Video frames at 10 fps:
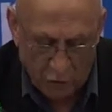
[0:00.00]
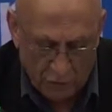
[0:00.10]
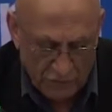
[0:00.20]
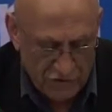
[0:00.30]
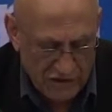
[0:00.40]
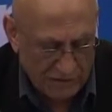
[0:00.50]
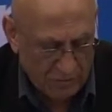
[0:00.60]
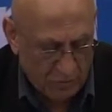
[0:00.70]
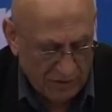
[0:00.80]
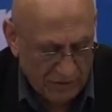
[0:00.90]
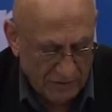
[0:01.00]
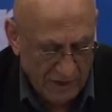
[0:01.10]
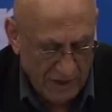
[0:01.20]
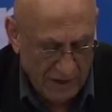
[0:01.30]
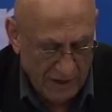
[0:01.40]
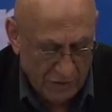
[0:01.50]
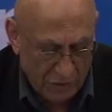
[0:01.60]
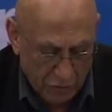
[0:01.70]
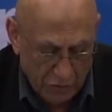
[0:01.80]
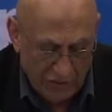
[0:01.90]
over checkpoints, and
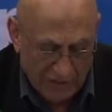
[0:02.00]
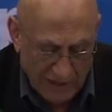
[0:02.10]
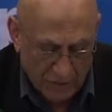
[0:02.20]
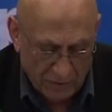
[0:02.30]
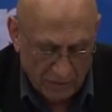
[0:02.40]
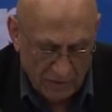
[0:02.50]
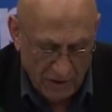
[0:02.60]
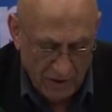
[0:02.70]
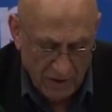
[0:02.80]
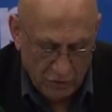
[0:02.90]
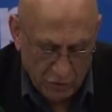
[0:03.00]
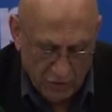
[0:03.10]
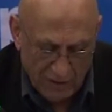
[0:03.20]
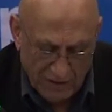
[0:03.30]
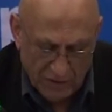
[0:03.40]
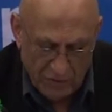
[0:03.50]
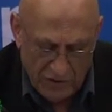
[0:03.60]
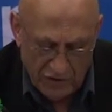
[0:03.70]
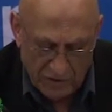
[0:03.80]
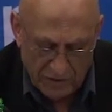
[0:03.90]
through their ghettos to connect with
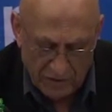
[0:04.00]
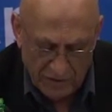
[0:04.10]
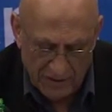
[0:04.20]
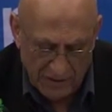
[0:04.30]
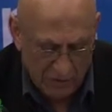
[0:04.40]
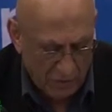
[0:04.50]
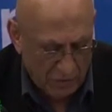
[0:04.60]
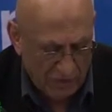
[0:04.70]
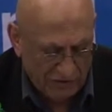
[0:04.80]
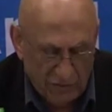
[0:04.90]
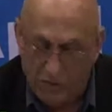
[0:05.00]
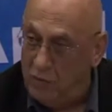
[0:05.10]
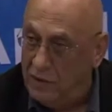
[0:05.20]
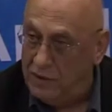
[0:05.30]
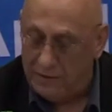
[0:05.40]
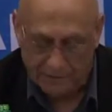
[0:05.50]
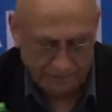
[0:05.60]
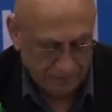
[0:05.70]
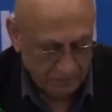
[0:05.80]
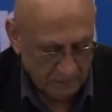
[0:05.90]
each other and with the rest of the world.
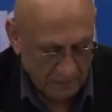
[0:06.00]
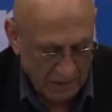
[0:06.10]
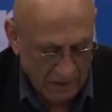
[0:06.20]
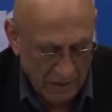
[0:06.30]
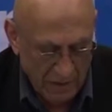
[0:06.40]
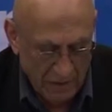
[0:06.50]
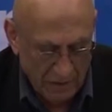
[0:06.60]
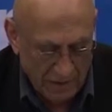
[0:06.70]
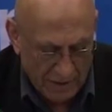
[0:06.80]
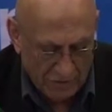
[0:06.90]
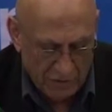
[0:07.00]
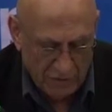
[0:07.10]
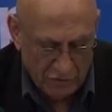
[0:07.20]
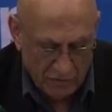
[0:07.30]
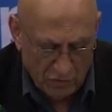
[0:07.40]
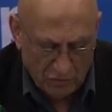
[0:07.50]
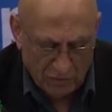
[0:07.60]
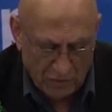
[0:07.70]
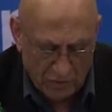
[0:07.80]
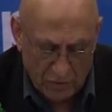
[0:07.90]
Their ultimate
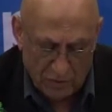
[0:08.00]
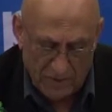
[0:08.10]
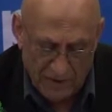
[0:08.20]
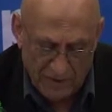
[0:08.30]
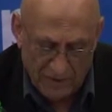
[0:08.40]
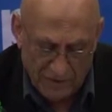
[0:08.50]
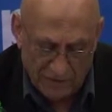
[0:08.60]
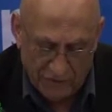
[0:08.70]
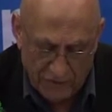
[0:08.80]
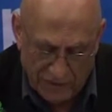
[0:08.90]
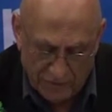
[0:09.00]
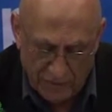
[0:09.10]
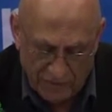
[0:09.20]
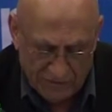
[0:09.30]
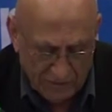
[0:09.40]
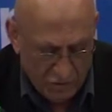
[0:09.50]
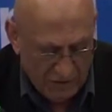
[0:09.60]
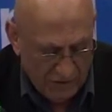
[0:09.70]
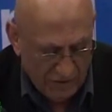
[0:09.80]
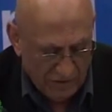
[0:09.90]
removal, or barring this, their ultimate
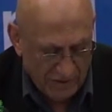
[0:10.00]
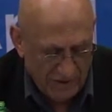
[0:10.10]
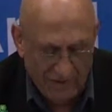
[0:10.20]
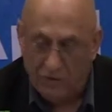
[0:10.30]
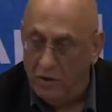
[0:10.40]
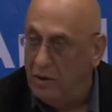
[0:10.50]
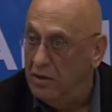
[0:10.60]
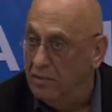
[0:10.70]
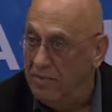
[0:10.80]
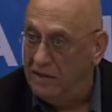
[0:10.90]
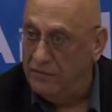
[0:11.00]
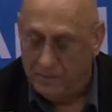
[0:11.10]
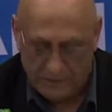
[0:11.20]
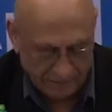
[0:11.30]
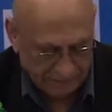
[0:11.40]
subjugation, is no longer possible.